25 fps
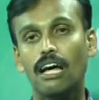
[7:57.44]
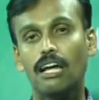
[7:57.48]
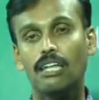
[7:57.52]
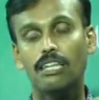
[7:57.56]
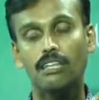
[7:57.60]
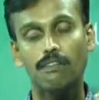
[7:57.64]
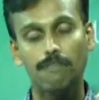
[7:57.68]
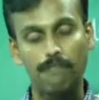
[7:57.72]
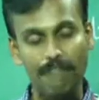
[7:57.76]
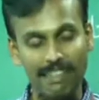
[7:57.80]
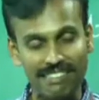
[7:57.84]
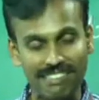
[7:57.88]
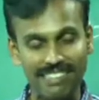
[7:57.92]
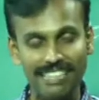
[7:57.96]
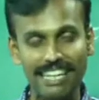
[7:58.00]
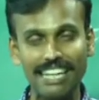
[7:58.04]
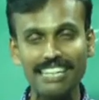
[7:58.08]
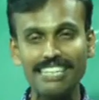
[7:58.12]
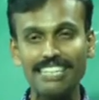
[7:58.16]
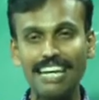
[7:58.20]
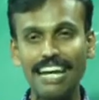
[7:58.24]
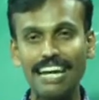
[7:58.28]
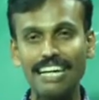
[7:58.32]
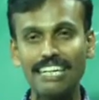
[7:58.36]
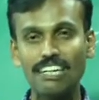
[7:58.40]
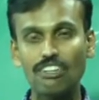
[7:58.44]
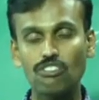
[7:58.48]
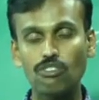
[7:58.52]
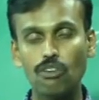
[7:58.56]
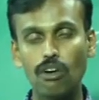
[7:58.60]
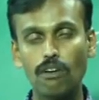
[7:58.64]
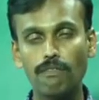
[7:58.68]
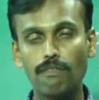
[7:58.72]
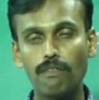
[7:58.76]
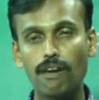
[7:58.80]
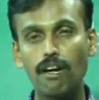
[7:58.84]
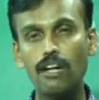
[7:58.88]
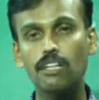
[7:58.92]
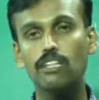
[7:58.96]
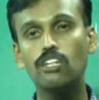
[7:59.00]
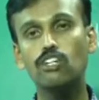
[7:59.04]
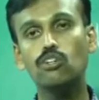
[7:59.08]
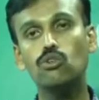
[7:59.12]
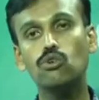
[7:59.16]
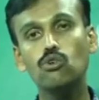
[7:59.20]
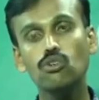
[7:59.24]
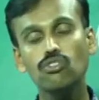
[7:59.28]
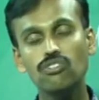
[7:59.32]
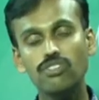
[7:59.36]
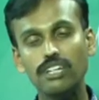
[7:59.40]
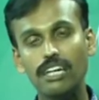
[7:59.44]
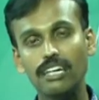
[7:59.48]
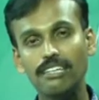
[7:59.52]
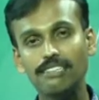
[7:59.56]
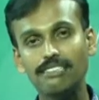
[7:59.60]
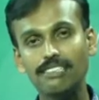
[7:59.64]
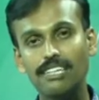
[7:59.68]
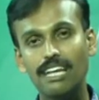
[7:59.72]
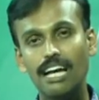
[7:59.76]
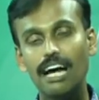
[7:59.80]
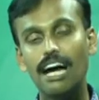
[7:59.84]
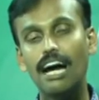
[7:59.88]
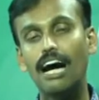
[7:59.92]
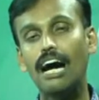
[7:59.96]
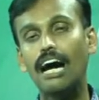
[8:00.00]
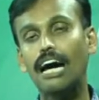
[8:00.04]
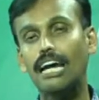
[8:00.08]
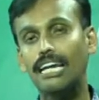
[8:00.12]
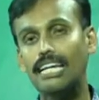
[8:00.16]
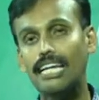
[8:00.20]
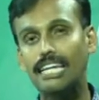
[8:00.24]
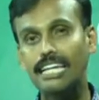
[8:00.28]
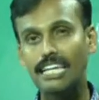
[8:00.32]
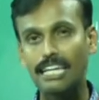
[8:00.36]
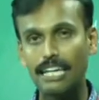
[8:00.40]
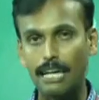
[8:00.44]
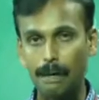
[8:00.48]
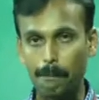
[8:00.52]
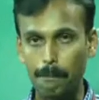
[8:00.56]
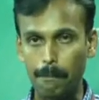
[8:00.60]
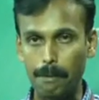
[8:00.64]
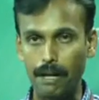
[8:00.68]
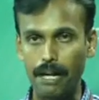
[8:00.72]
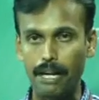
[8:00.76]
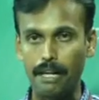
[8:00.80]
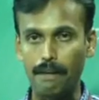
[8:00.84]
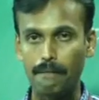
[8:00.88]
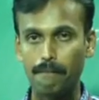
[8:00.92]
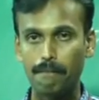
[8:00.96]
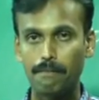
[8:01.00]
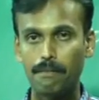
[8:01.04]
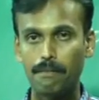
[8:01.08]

the first n characters of the two strings are getting compared.